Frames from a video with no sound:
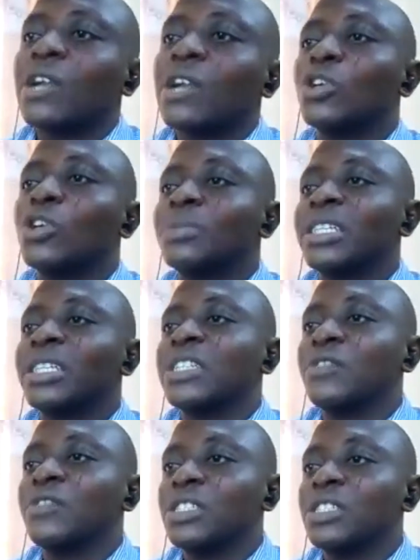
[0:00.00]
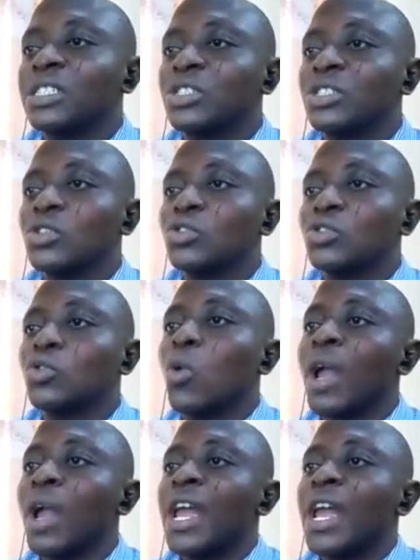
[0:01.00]
Second objective is
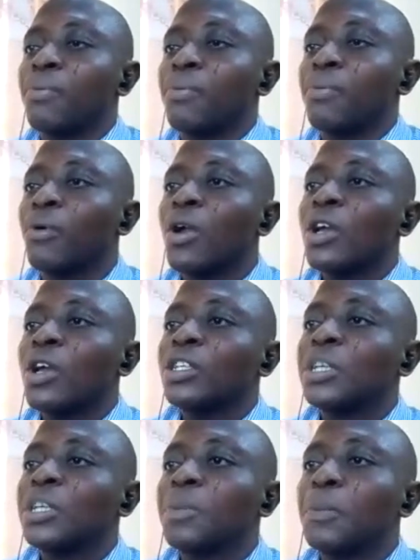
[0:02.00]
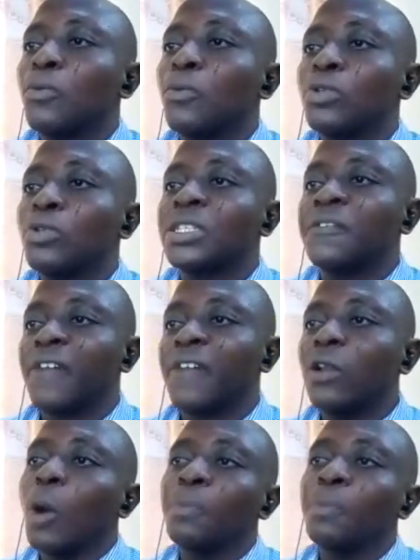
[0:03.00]
to help the people
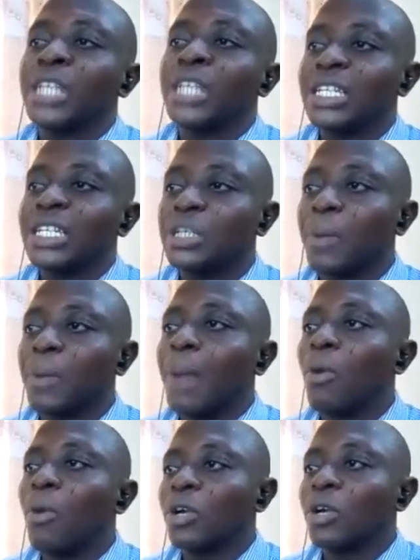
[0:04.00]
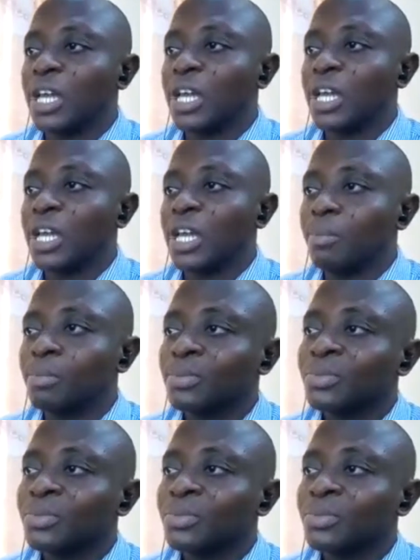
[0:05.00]
develop leadership among them